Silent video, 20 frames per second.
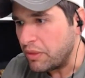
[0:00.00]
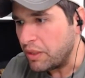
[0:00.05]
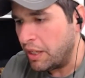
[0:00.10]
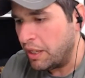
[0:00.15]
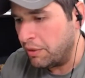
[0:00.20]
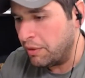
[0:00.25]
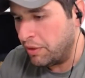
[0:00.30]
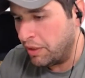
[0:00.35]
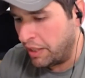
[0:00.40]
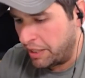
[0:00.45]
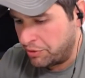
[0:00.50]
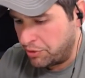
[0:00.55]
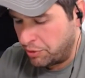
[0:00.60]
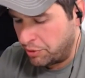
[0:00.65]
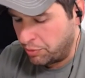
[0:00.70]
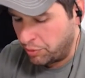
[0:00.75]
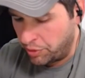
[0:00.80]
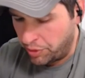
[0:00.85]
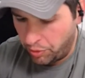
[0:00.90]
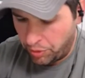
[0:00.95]
and as
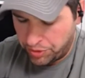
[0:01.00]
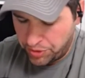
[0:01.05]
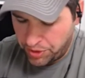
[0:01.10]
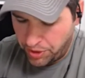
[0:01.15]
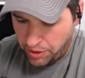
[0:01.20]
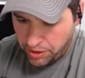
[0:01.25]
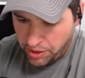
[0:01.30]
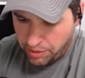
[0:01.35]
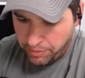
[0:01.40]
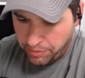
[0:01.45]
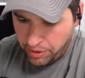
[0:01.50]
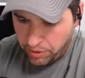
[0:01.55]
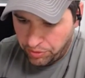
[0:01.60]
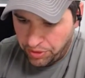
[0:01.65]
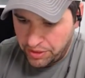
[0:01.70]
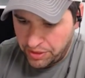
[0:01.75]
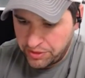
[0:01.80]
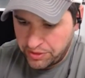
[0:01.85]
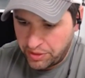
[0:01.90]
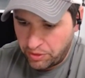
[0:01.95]
you you were talking about
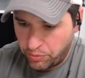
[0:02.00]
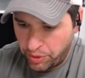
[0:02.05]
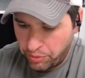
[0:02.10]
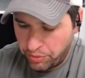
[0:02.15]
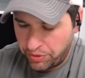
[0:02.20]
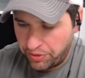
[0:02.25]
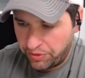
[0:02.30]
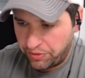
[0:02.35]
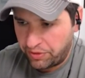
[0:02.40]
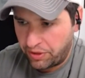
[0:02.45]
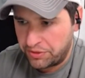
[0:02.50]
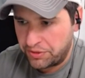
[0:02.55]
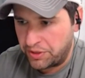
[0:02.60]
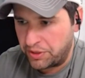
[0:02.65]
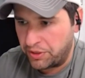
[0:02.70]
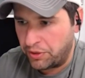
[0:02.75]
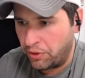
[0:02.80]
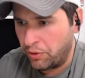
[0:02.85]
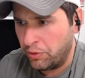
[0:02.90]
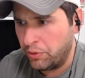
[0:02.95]
things that we were
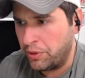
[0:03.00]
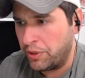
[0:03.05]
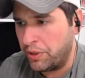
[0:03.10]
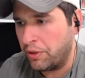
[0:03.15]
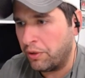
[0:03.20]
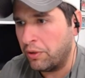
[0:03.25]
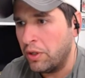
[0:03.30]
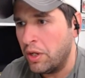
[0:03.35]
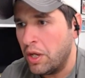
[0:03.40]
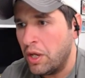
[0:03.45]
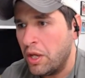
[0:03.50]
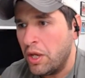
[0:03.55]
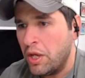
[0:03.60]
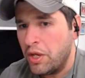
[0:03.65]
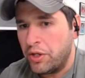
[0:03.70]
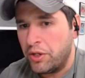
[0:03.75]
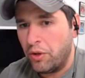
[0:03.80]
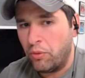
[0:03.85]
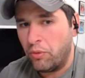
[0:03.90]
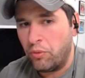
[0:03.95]
discussing earlier
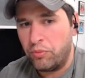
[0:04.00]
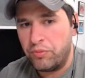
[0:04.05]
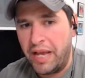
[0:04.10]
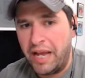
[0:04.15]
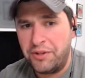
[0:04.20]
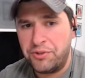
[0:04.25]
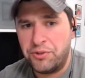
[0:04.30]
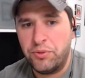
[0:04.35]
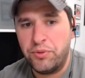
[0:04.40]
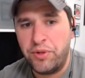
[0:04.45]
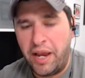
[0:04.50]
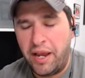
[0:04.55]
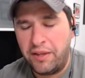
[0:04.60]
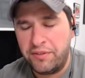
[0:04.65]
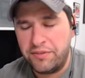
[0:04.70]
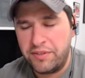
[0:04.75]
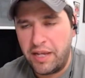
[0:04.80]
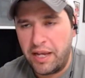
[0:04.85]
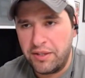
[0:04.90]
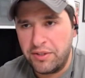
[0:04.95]
you know natural
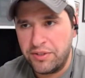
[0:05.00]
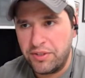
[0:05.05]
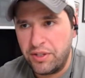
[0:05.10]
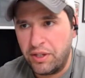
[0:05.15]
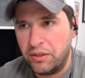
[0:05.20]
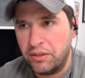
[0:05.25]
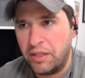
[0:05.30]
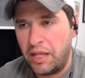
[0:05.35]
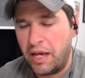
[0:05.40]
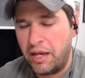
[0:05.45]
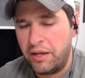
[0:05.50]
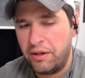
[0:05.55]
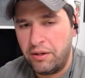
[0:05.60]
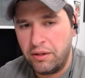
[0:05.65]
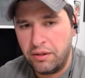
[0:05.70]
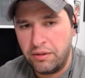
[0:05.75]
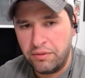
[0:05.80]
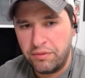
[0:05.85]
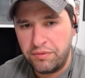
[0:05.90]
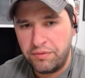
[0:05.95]
gas has a lot
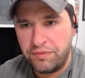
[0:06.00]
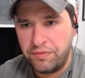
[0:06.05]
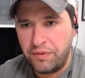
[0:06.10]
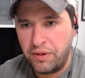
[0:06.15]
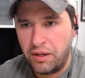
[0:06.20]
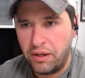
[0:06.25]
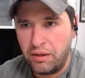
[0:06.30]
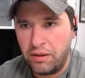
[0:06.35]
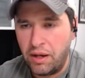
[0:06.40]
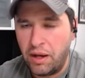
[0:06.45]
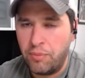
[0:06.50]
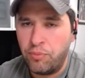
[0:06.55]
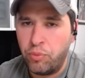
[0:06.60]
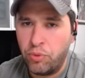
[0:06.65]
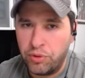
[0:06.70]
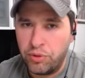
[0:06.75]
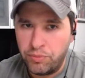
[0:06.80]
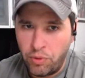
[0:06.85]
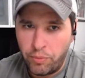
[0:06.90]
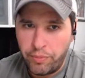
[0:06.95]
of uh,
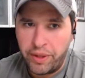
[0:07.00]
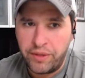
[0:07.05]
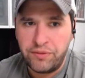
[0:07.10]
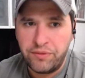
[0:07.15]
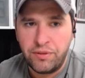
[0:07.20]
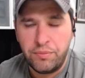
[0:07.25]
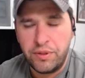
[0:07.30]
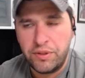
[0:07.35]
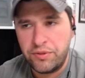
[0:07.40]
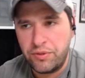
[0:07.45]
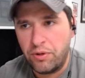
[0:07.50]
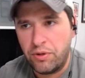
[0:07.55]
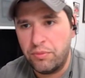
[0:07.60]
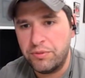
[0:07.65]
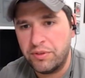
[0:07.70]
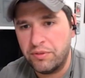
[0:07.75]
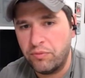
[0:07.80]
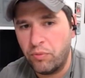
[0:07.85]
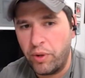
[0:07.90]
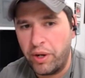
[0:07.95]
upward momentum in
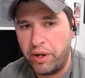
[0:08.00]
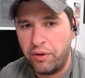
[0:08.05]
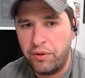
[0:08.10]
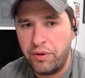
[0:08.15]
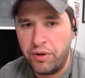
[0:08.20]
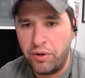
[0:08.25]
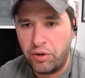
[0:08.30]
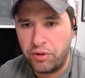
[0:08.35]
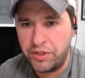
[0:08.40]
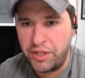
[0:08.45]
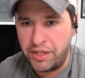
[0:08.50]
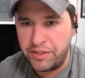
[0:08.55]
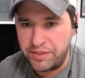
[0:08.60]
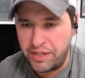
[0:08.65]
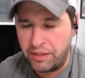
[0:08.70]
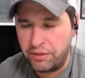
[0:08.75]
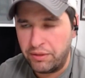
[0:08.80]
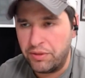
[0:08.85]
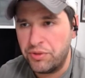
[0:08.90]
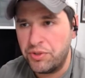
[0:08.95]
terms of where are, is
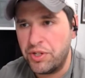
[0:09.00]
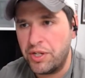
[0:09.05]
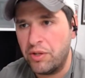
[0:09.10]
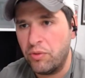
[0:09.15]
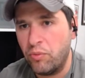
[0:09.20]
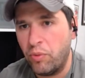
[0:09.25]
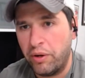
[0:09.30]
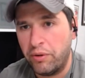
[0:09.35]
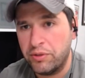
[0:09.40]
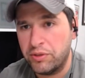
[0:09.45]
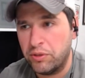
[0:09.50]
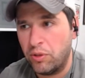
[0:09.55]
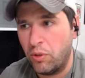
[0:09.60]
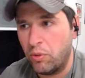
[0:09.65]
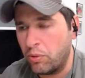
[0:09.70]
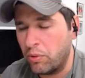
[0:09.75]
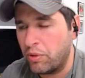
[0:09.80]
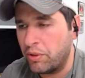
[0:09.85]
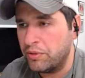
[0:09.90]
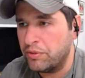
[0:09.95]
lng where is
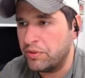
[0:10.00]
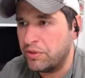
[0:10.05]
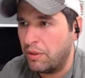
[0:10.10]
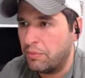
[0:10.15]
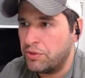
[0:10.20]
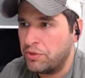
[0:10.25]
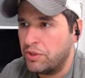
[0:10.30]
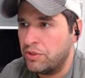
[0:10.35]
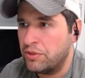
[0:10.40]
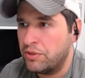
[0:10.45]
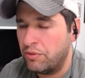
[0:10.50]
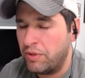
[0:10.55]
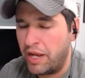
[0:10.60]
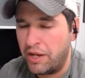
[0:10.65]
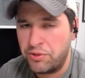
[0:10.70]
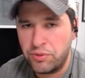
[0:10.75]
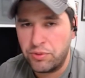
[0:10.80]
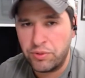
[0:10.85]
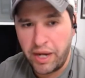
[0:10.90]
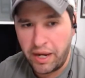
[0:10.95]
local consumption so
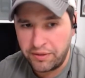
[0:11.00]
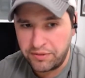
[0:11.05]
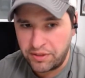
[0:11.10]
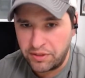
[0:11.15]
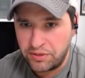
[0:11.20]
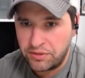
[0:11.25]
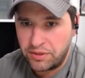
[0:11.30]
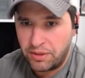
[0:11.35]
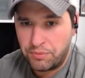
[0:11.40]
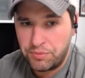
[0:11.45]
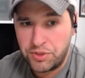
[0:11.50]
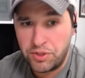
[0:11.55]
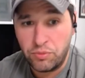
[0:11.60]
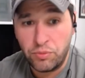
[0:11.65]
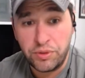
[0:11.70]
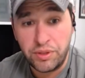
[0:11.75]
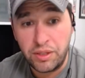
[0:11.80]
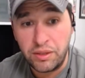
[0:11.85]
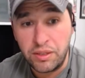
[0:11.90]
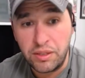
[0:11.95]
natural gas consumption
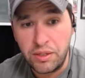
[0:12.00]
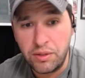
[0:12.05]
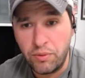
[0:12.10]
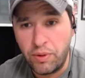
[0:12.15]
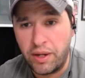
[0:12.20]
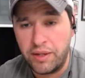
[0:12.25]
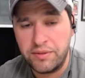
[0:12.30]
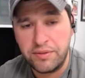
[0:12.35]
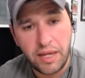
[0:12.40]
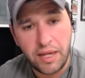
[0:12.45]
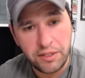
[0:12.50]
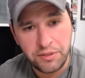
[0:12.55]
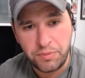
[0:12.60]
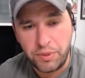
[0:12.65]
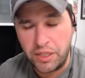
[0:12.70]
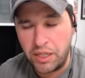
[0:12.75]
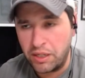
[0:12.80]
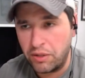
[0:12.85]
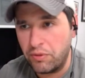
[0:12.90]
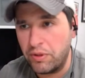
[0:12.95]
within the us has
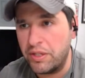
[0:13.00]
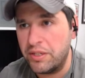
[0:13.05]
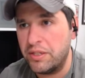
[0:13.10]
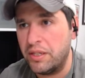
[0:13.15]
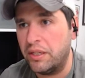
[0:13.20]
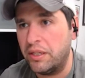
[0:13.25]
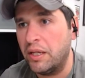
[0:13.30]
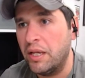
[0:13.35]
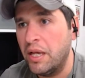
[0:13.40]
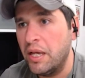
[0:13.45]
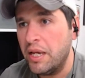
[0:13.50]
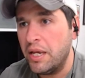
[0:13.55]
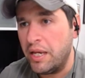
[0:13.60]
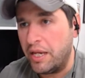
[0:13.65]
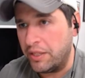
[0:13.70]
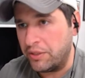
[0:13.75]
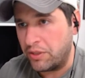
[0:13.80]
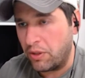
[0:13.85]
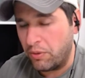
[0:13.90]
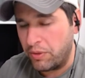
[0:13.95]
been increasing
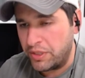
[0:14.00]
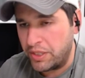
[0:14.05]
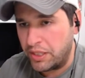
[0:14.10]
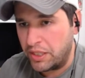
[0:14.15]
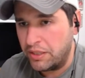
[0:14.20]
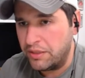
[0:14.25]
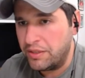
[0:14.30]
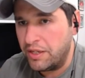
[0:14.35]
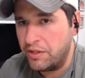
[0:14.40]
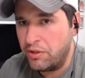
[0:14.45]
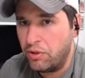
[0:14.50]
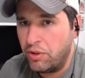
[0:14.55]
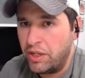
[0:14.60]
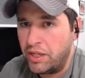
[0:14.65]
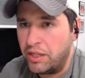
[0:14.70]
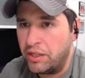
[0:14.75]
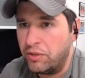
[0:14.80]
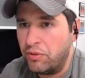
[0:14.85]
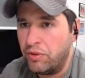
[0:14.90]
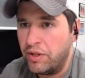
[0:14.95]
it's going to continue to
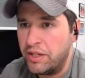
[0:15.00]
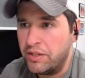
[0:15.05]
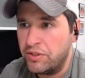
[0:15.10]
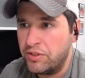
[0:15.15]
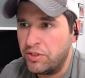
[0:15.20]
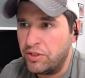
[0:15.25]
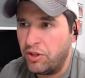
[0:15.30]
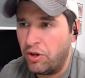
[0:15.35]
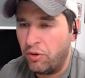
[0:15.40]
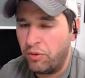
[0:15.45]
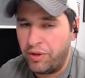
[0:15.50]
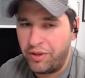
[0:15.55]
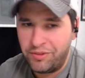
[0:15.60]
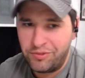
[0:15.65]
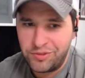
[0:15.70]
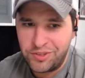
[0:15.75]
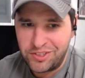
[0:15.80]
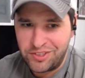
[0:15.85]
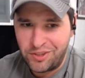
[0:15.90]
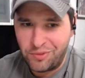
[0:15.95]
increase you know
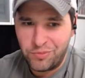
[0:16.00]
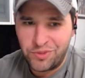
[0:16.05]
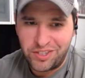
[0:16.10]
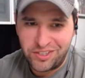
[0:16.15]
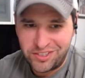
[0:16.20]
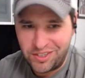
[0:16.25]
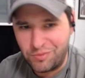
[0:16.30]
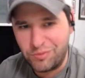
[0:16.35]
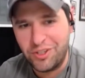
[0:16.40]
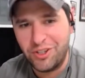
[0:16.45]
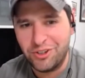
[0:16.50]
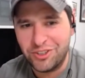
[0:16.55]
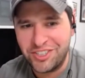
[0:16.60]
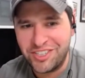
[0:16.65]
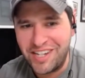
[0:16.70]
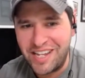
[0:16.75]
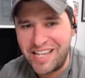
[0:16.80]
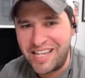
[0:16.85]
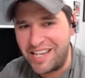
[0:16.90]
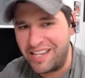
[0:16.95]
it's some some little
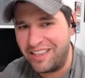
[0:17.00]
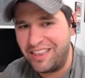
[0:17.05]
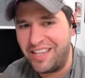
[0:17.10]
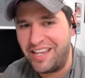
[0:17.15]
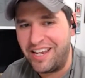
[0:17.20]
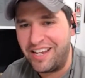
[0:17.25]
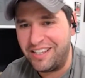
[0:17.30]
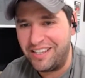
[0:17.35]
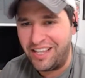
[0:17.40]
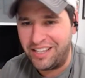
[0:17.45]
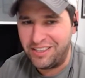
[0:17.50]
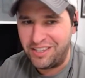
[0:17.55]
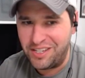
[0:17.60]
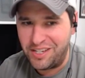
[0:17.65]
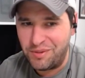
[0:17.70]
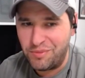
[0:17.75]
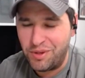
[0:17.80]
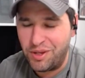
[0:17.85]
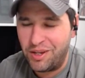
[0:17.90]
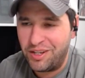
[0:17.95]
sneaky thing that
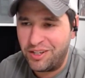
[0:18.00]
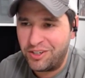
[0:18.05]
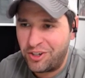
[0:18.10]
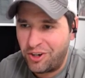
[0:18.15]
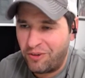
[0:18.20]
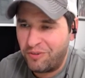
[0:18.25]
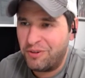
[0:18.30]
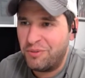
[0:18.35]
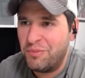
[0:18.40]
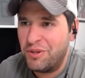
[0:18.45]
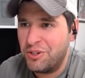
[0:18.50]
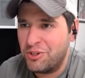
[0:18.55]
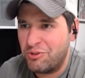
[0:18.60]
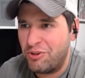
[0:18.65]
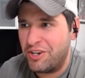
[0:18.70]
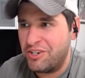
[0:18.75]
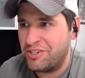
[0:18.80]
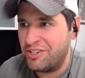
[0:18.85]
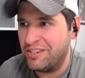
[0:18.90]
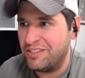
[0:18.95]
the uh, current
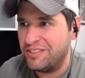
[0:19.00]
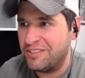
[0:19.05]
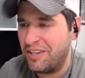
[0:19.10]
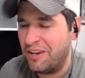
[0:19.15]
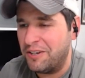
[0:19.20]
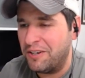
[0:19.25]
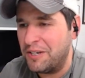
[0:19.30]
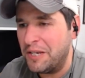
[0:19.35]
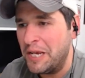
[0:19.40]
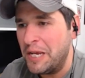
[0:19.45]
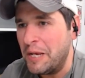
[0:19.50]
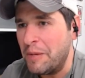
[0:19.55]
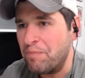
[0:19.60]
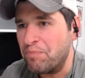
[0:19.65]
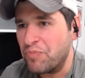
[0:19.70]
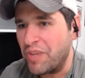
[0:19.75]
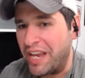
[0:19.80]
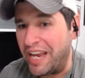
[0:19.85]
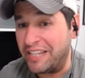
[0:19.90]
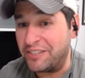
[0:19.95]
administration has done
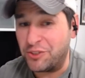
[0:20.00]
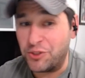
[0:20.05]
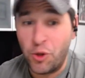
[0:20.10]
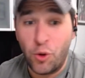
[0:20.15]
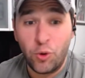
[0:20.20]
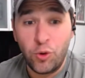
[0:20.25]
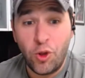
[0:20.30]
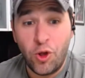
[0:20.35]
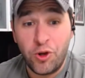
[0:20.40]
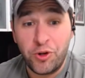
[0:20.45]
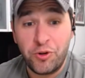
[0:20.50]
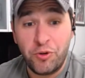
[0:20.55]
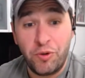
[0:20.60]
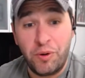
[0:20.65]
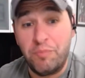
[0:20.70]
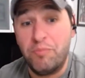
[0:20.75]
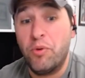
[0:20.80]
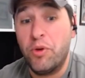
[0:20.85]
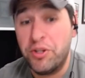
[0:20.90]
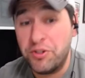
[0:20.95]
it's no longer
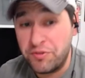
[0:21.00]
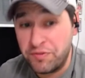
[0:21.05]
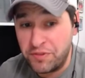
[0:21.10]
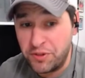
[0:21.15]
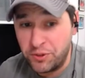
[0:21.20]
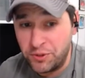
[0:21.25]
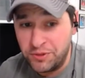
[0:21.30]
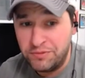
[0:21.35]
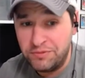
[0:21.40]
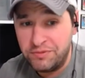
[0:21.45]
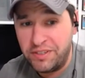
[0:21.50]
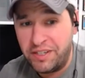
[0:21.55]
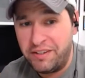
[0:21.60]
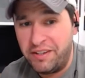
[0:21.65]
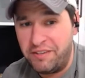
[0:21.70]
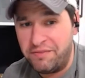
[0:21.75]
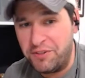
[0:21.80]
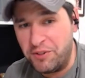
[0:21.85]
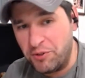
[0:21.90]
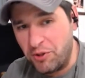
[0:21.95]
a bridge fuel.
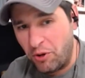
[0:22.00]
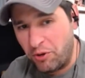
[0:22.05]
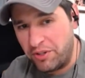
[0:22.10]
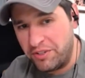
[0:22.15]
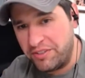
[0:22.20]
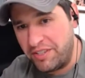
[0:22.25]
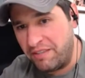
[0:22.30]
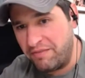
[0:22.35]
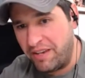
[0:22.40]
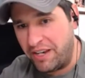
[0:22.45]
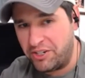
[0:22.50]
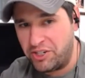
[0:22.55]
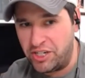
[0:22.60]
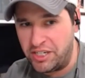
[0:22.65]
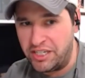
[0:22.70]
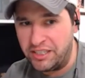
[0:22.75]
If you notice, they've actually